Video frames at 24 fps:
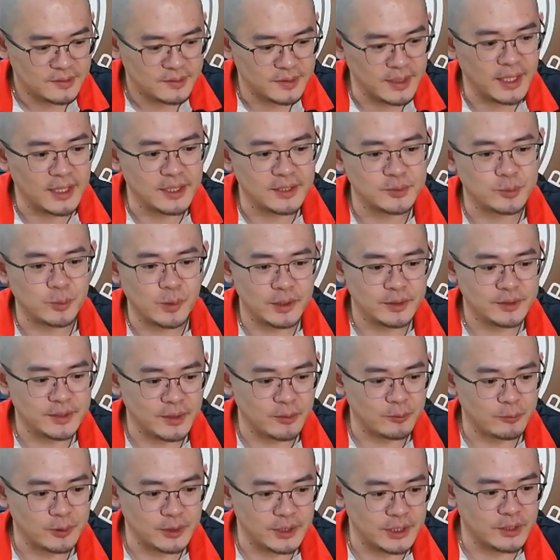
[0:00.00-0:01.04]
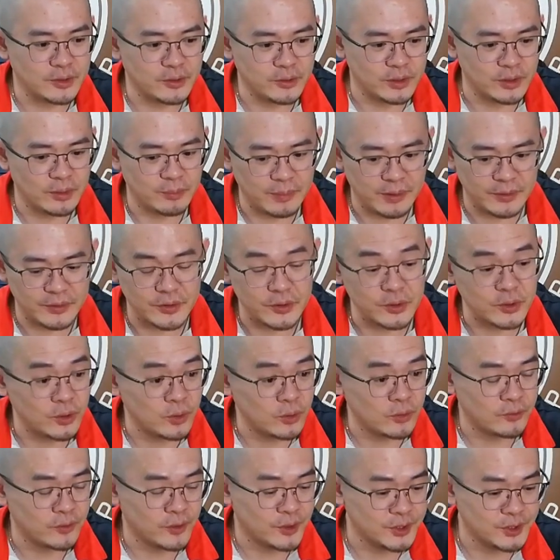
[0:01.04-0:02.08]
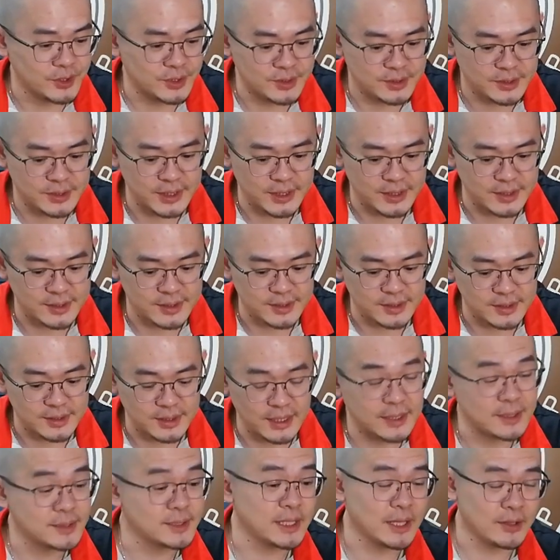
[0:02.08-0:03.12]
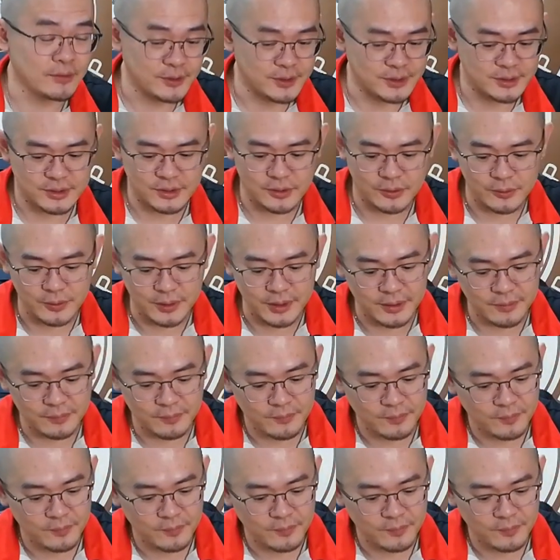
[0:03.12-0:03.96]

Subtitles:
that is one thing really good about the new version 6 and 7, sorry.